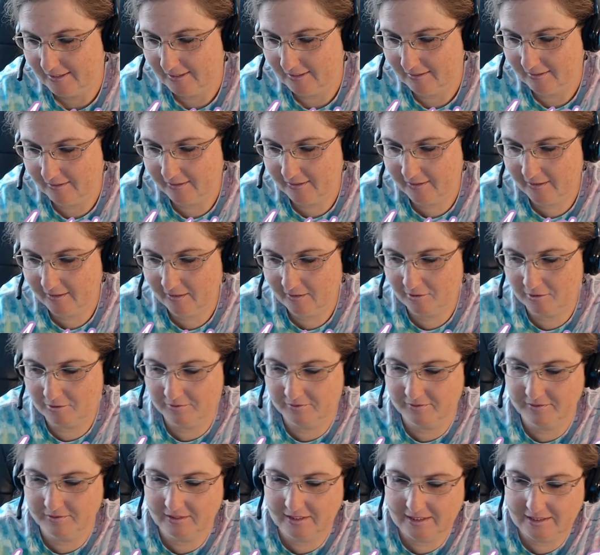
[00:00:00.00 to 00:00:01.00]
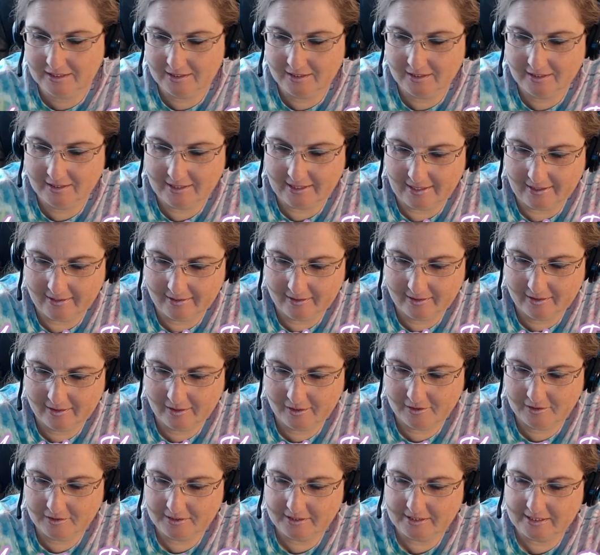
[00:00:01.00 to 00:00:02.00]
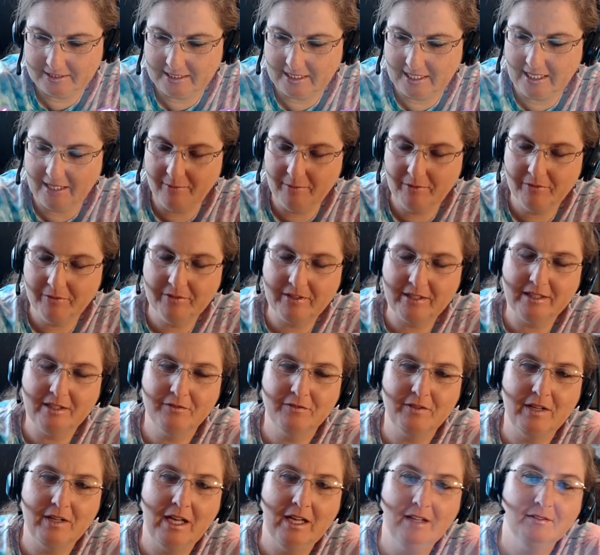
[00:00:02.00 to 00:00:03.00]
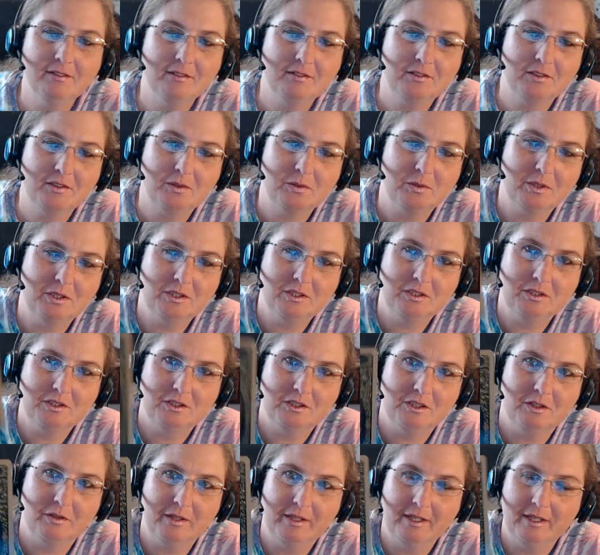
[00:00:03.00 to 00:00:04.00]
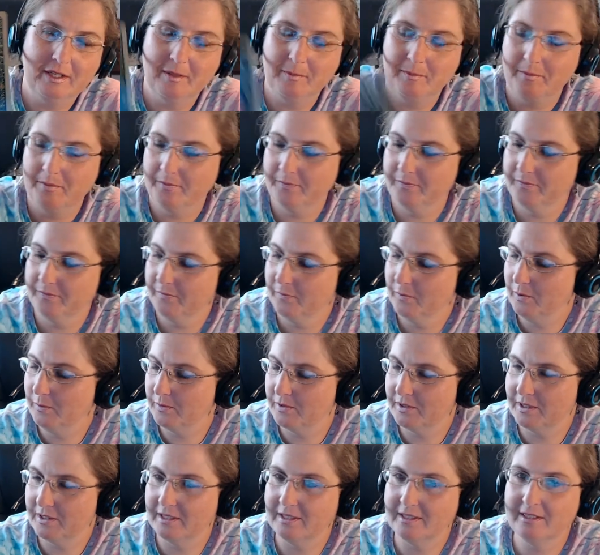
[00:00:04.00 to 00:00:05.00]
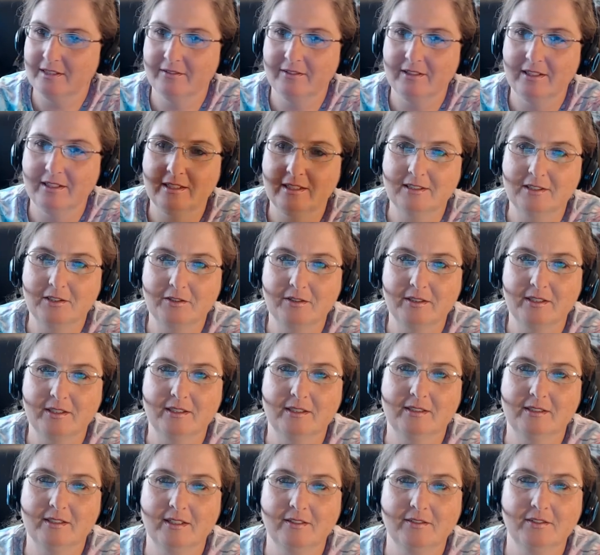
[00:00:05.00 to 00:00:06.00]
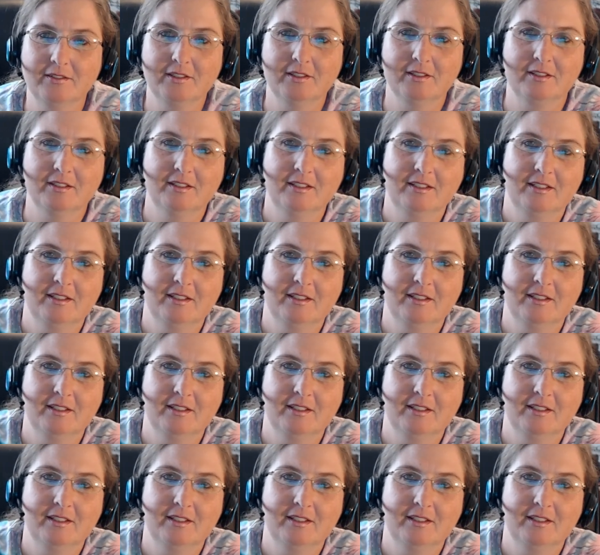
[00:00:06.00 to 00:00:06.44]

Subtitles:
There you go. Let's look at Thursday. We've got the Five of Swords showing up. Whoops, let's get rid of the screensaver.